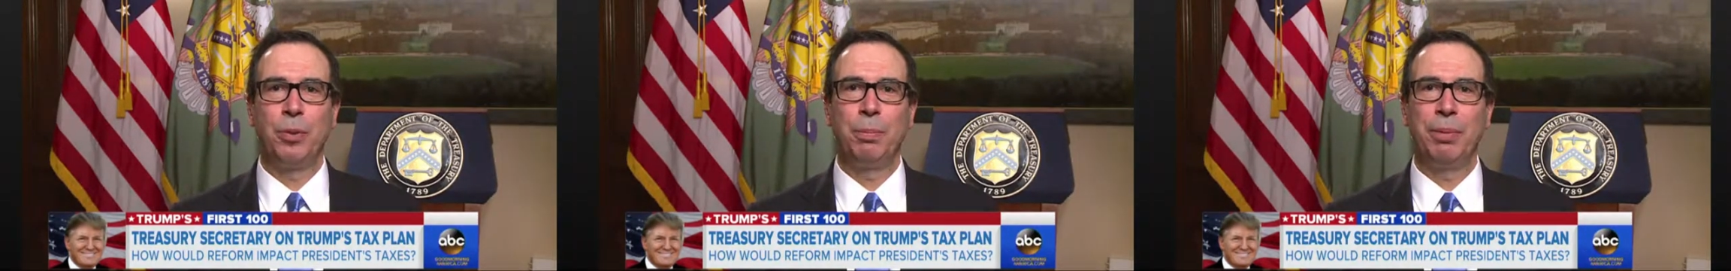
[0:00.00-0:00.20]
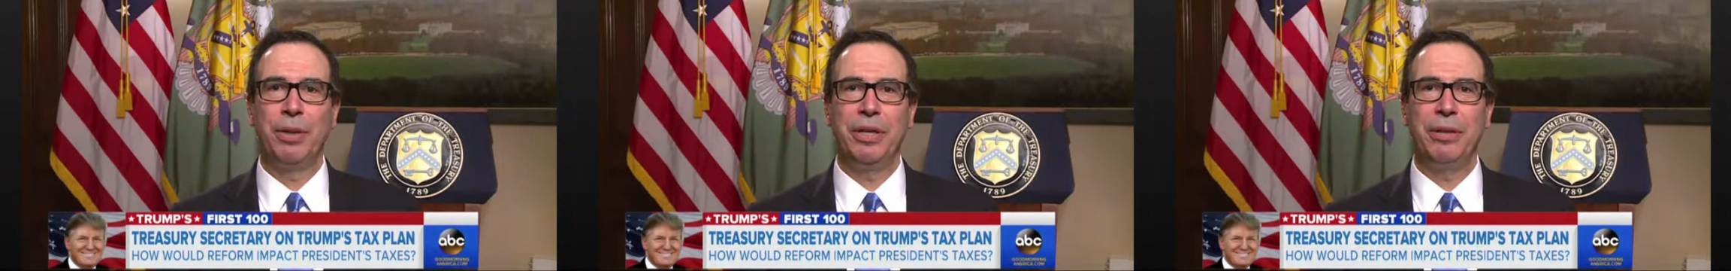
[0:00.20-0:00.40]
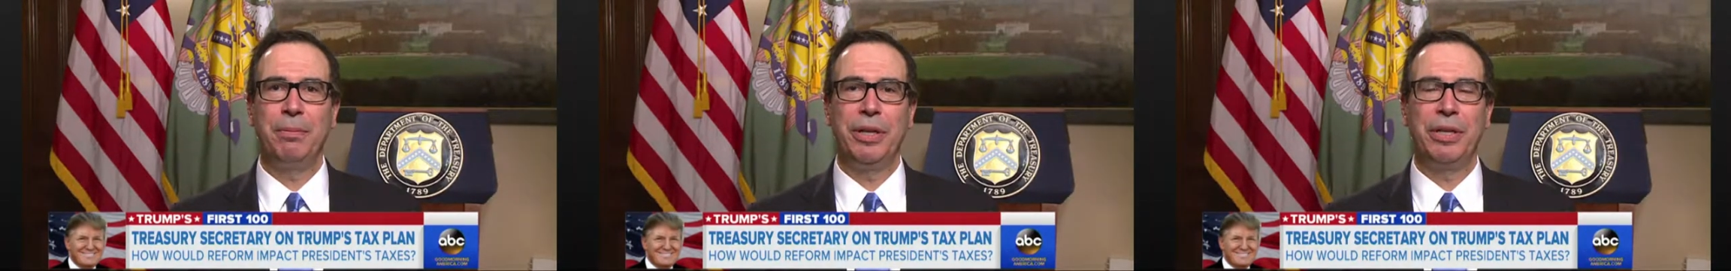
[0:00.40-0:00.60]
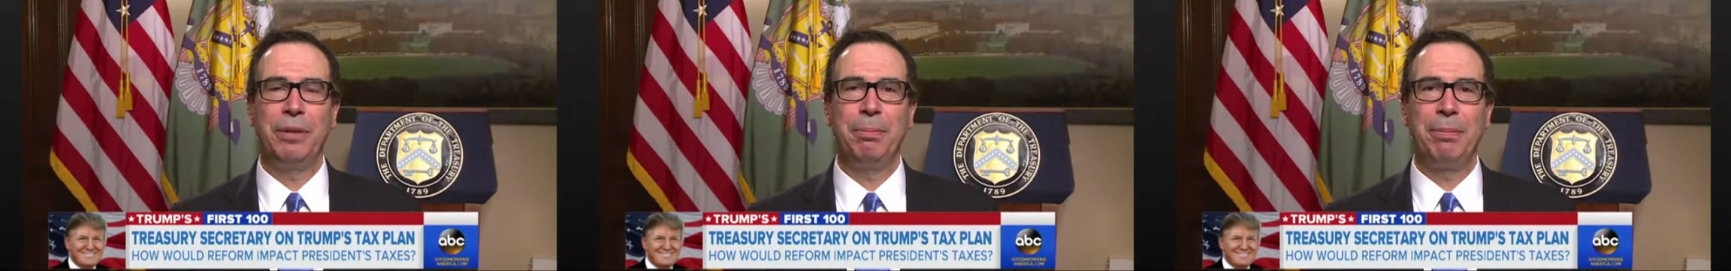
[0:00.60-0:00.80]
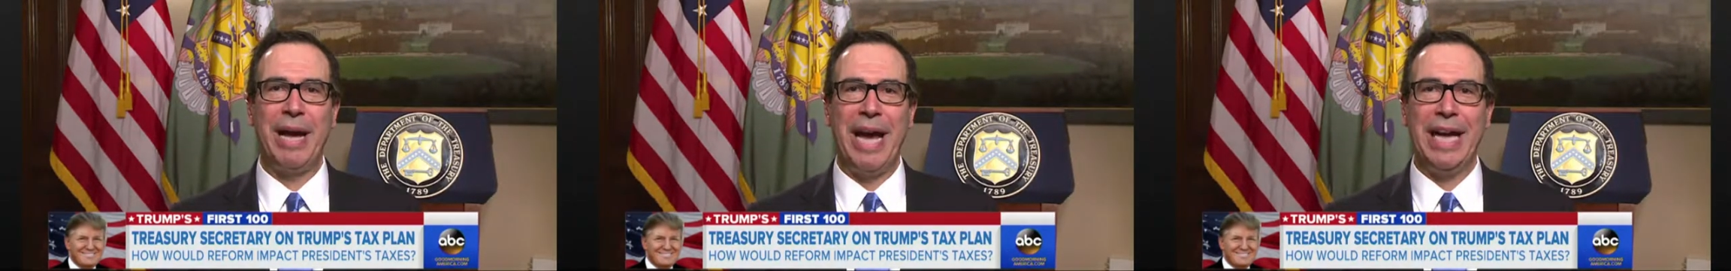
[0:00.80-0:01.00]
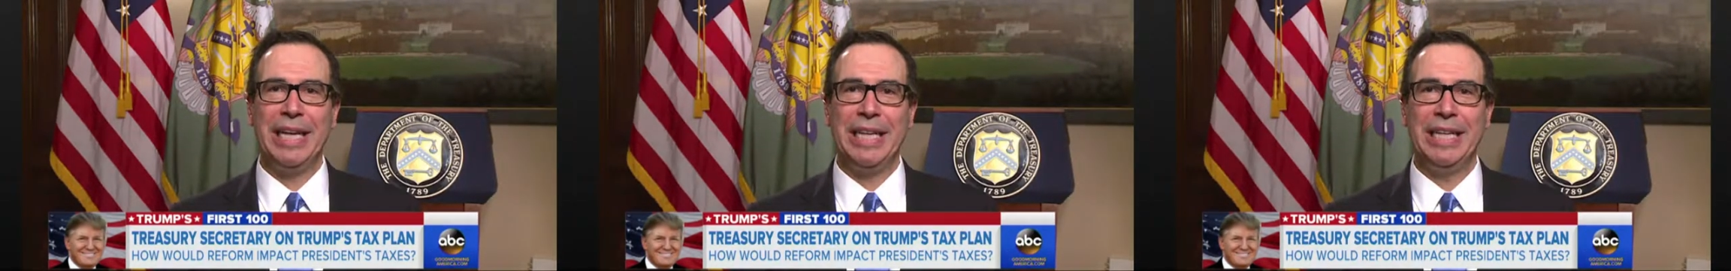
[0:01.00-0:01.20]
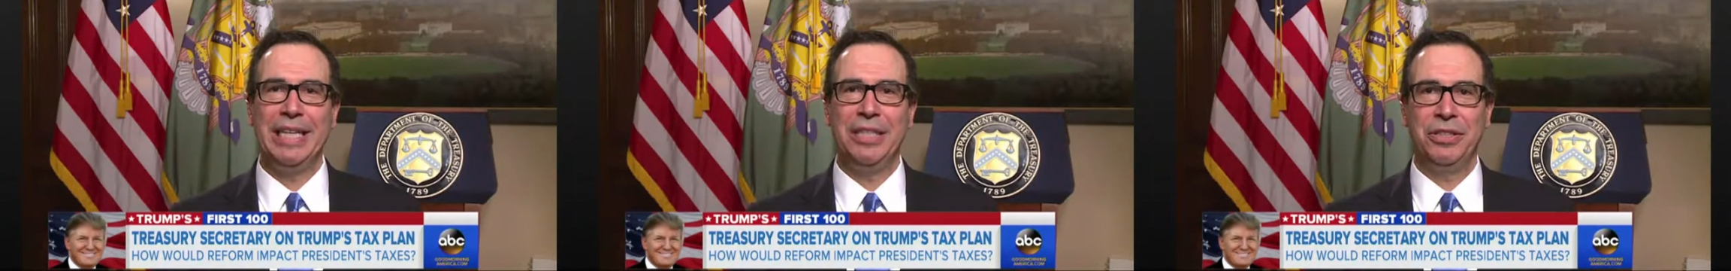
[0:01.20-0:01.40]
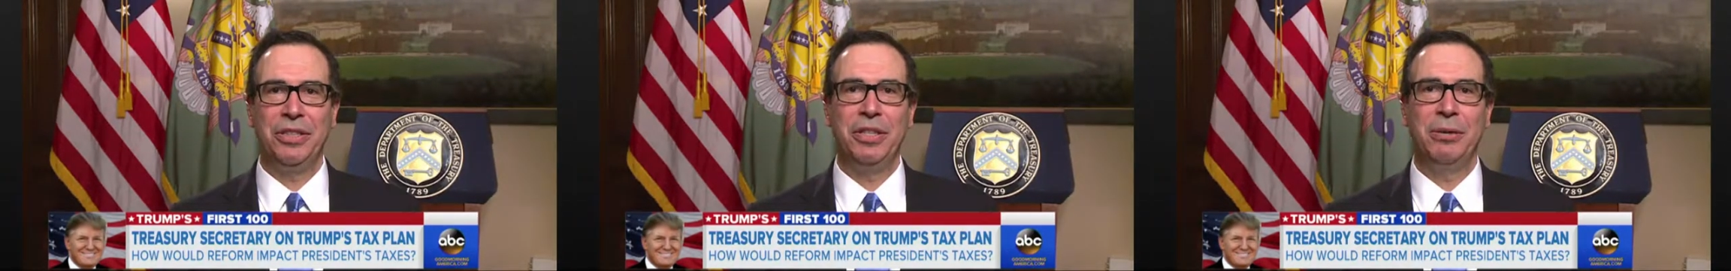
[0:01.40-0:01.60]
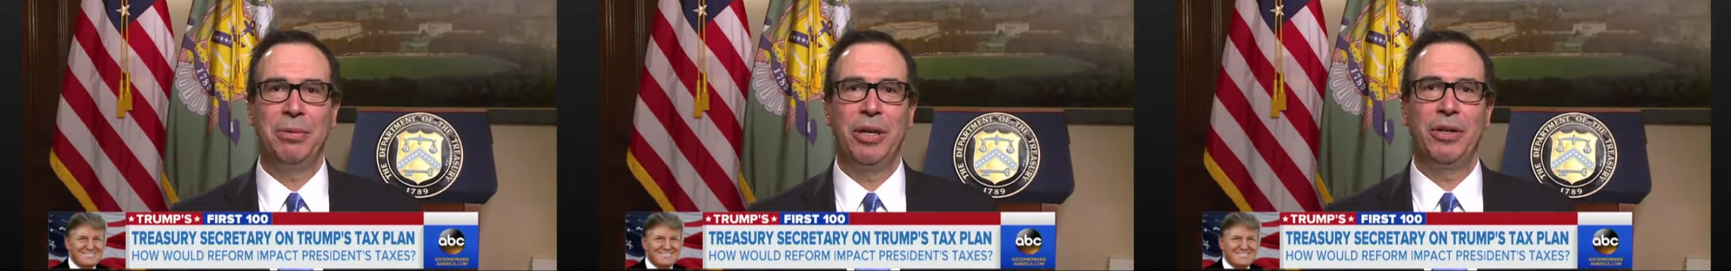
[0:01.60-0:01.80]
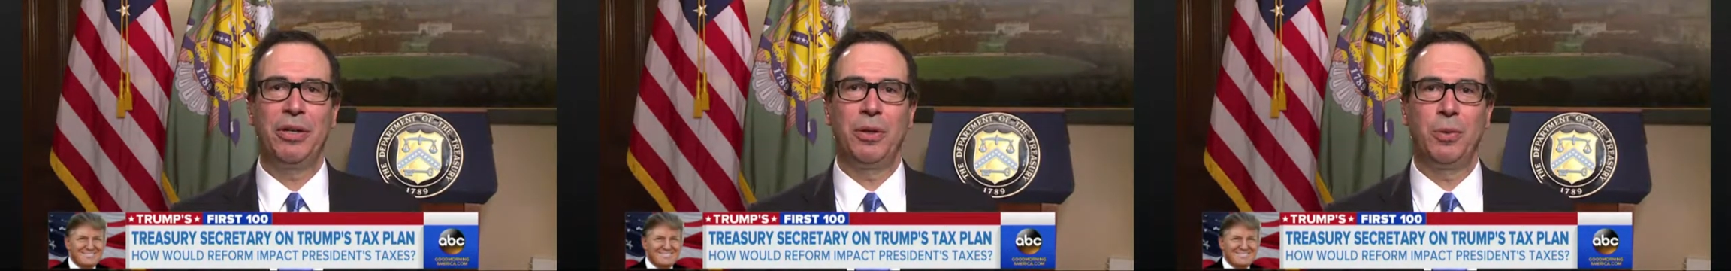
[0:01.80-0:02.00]
we're putting money back into the
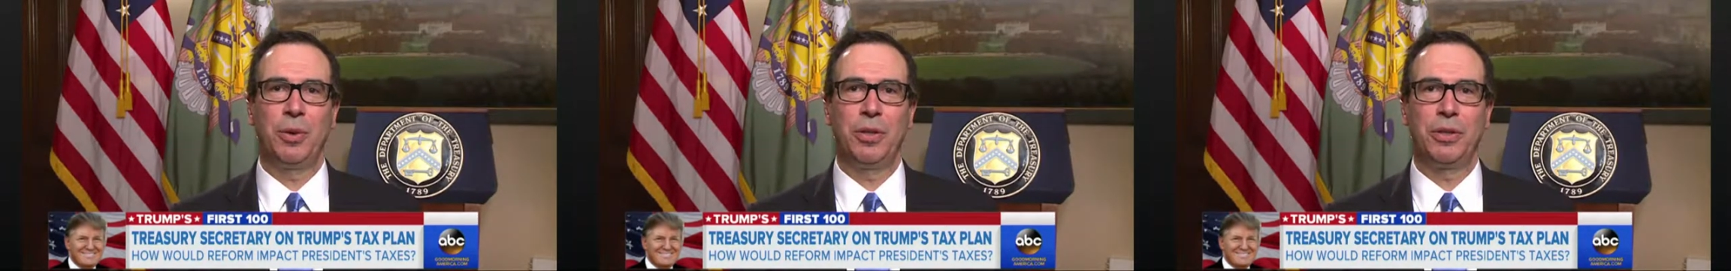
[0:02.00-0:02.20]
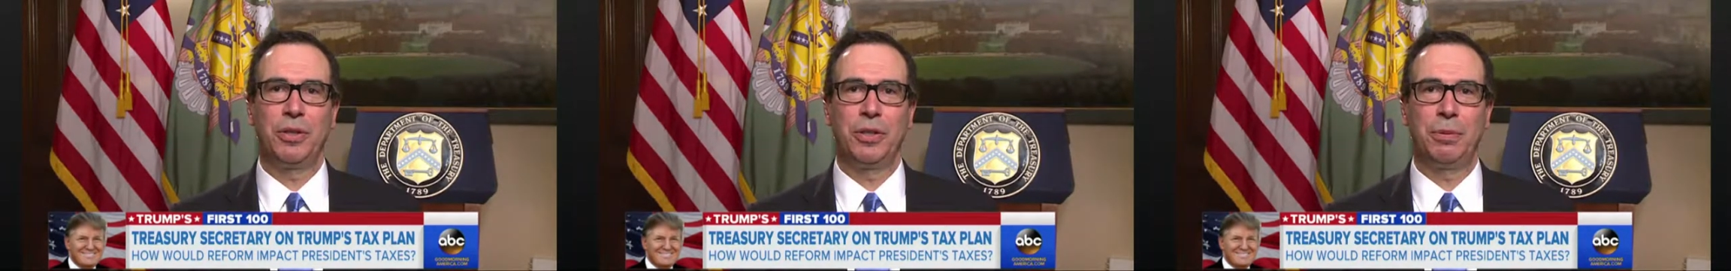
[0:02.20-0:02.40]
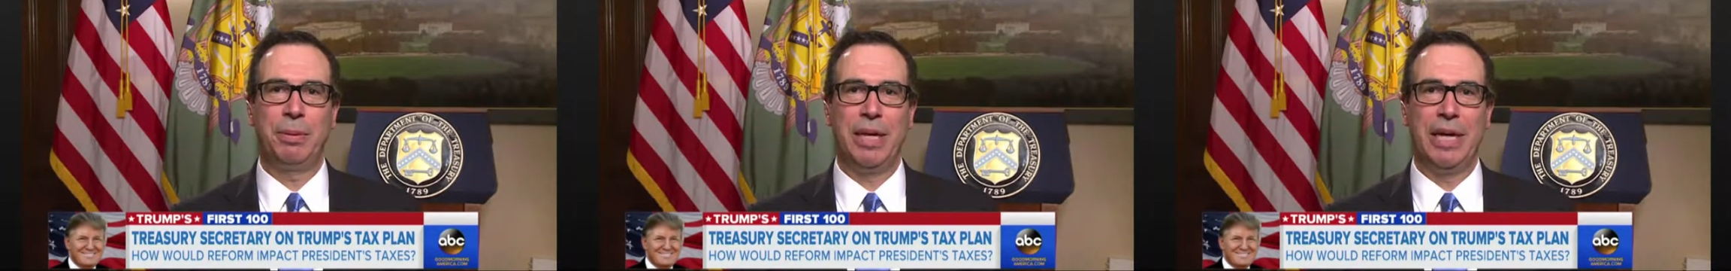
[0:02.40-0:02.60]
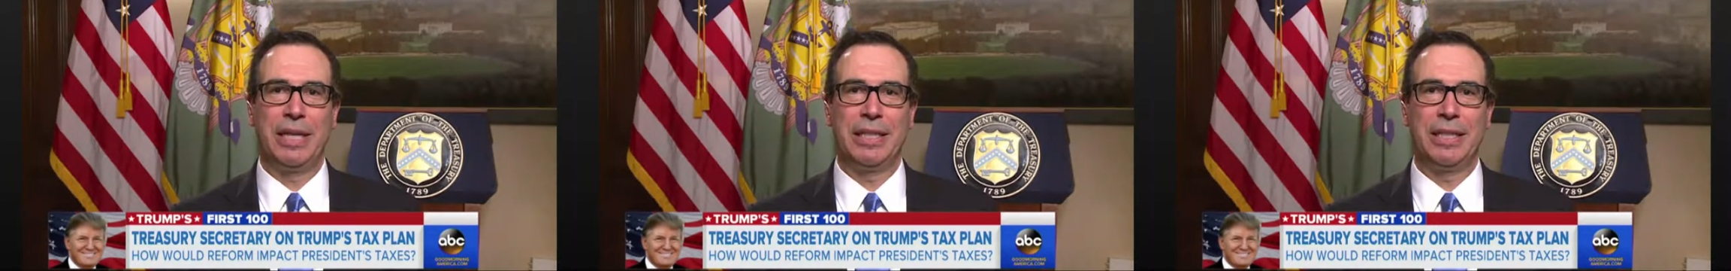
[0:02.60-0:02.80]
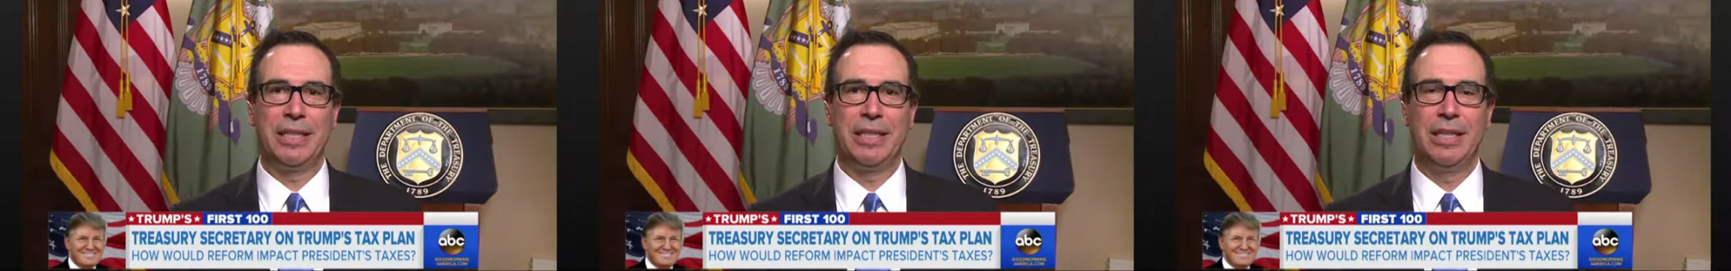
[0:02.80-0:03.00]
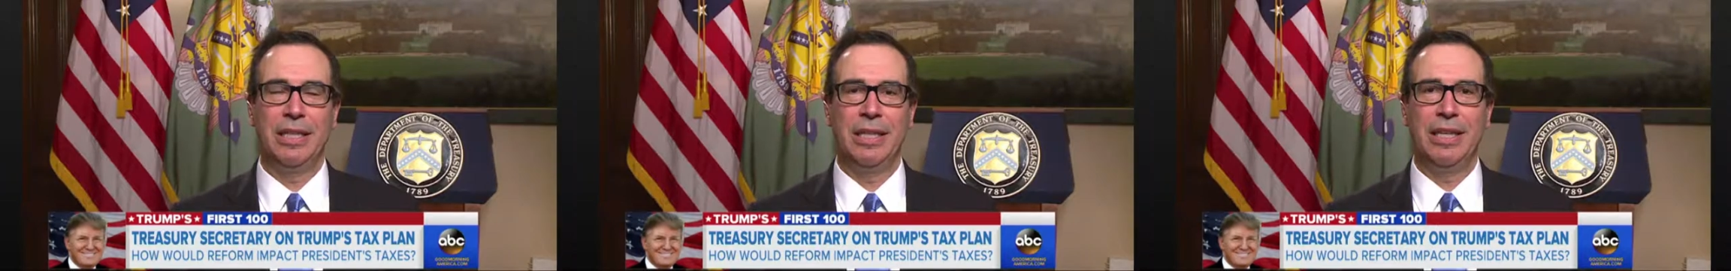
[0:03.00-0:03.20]
American workers' pockets,